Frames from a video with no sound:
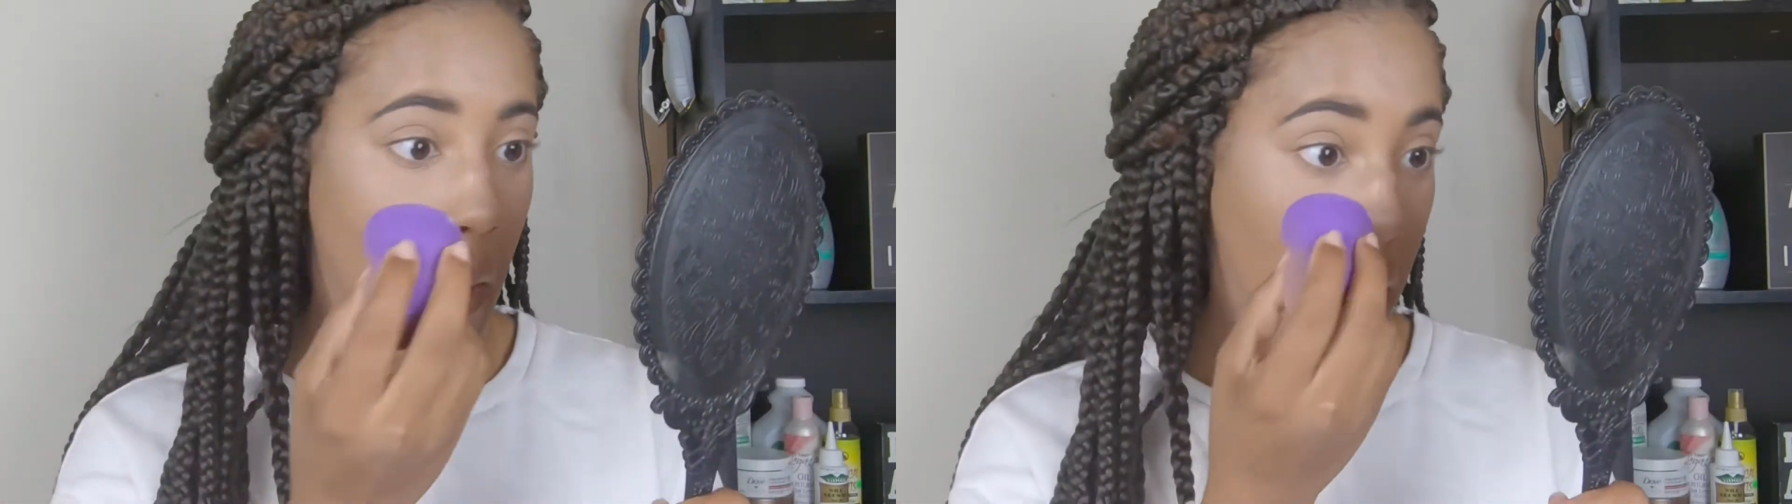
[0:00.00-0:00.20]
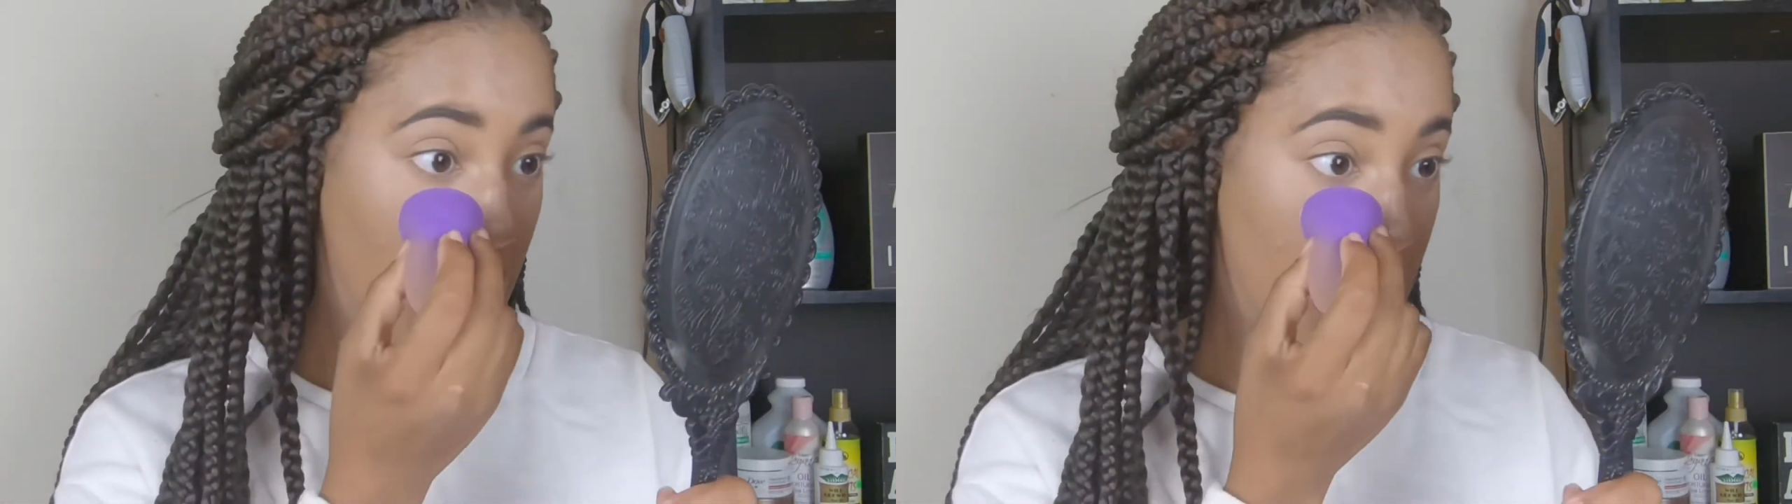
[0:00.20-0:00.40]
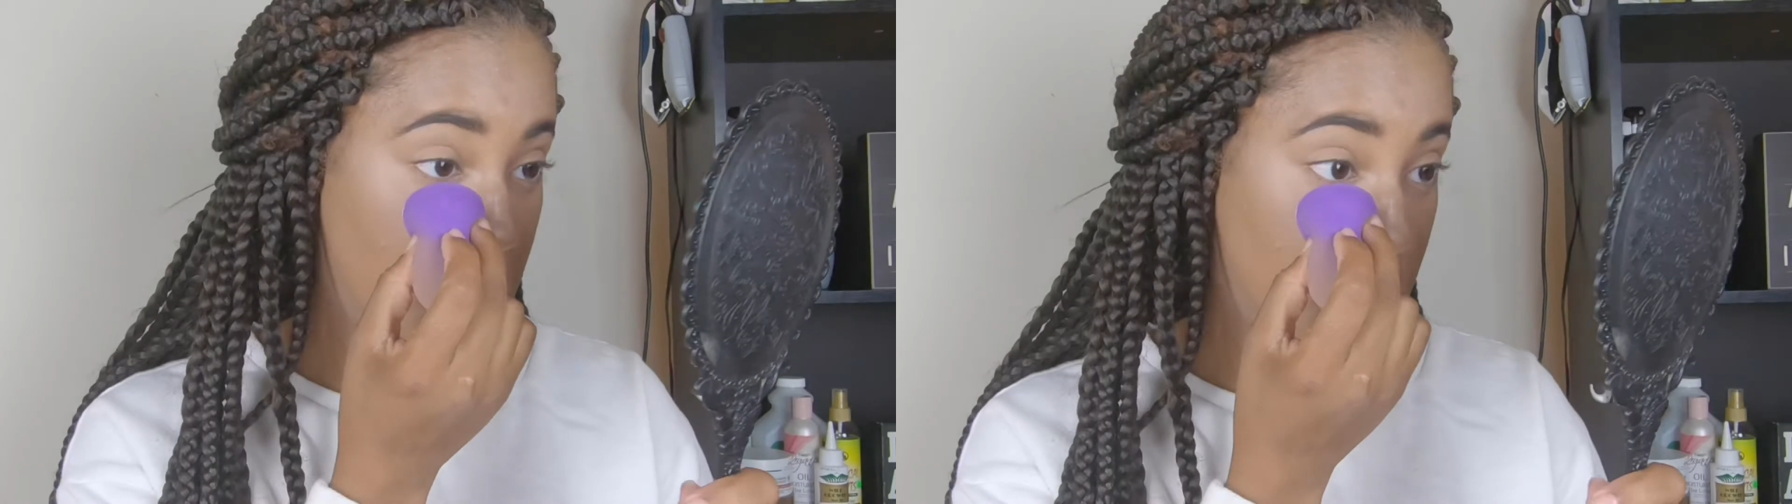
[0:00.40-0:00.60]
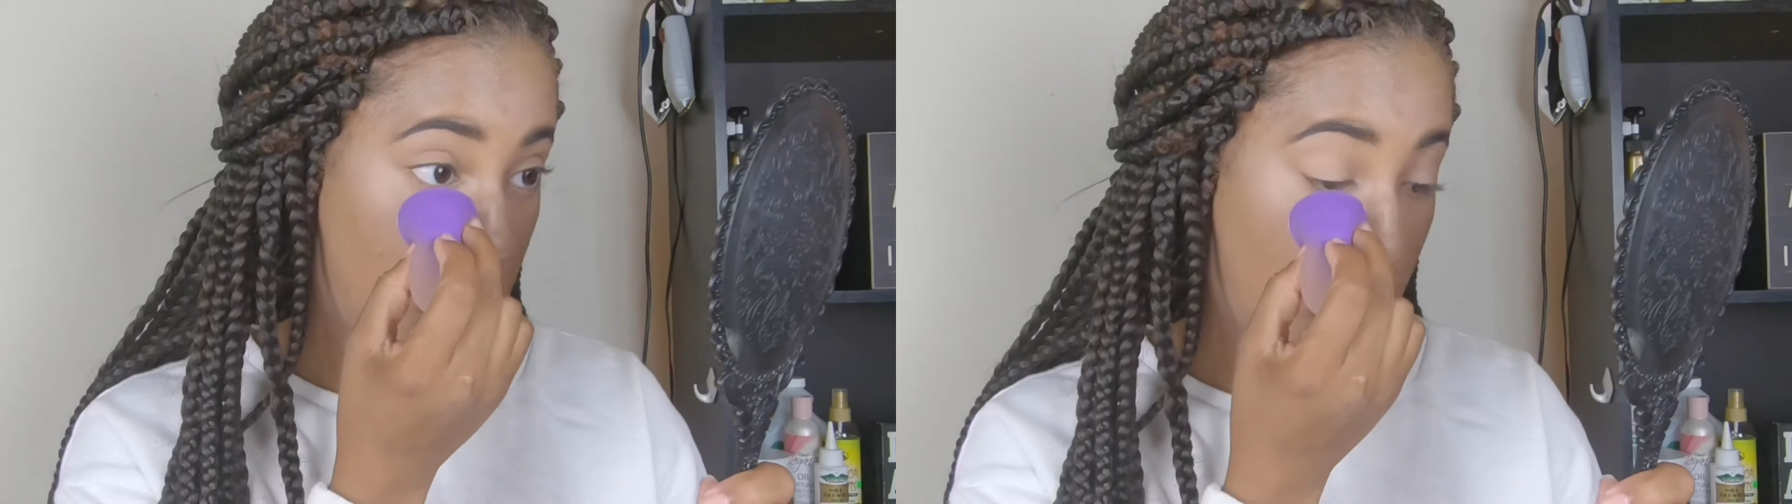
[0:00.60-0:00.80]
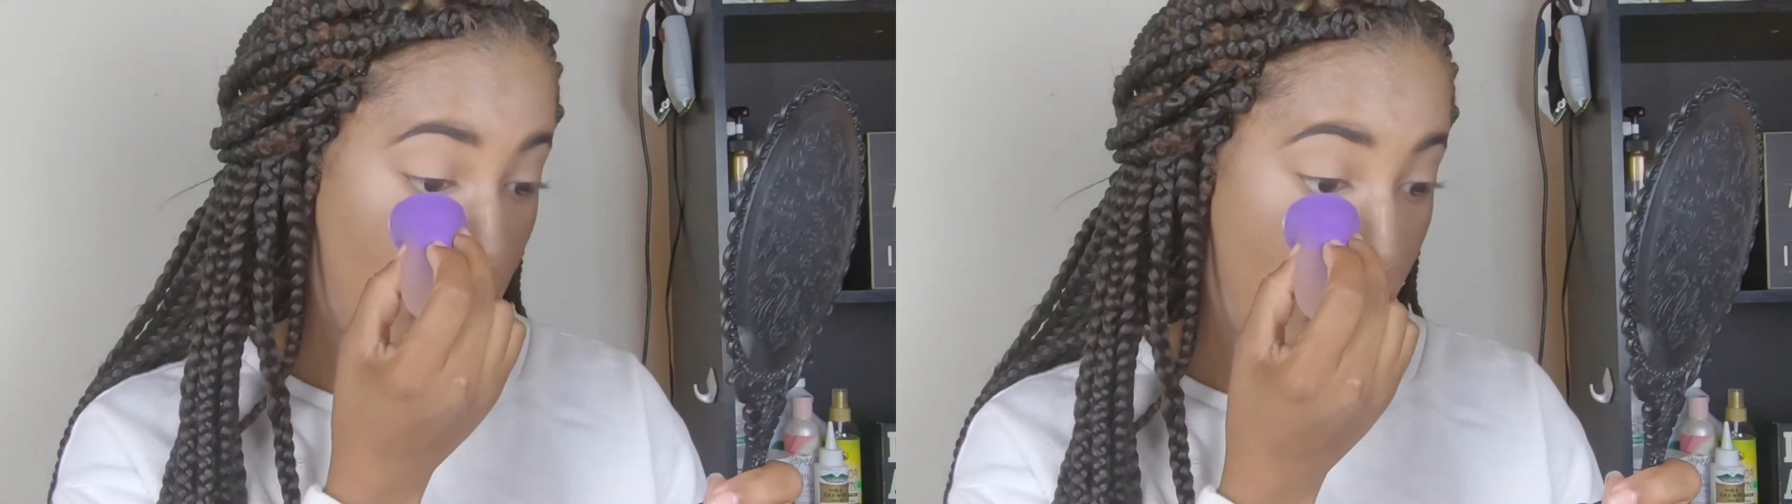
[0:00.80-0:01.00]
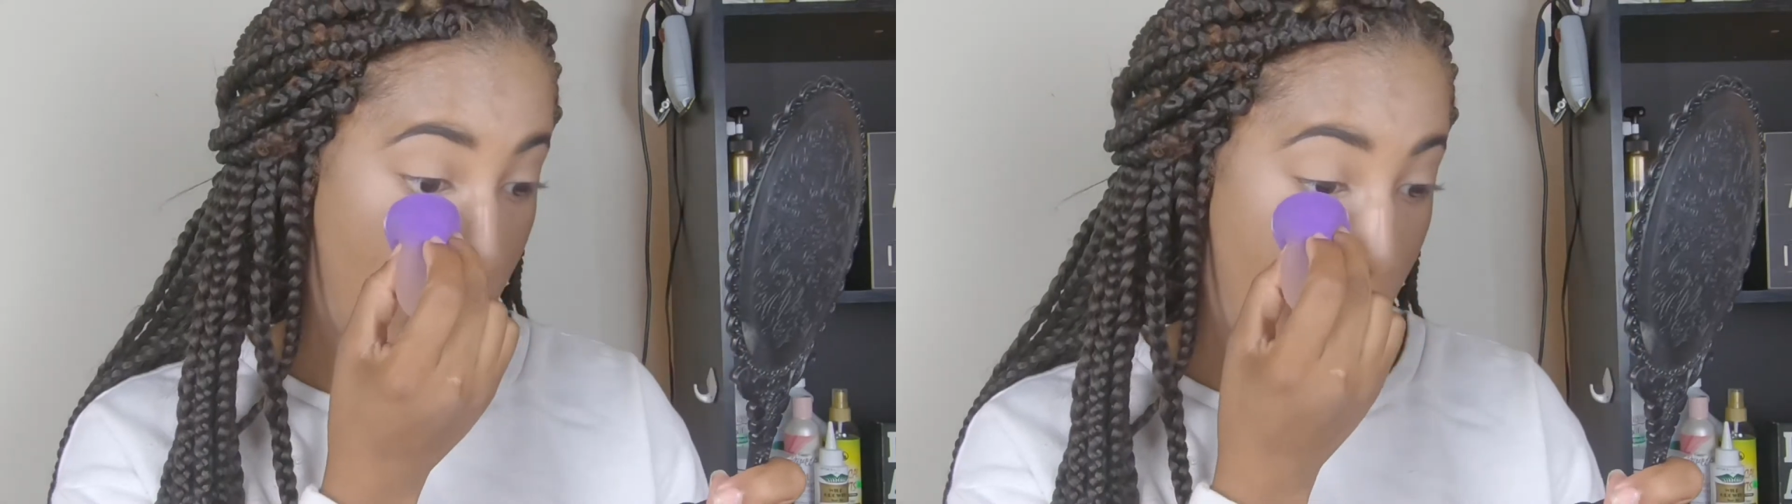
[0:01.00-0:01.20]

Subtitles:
And I'm just gonna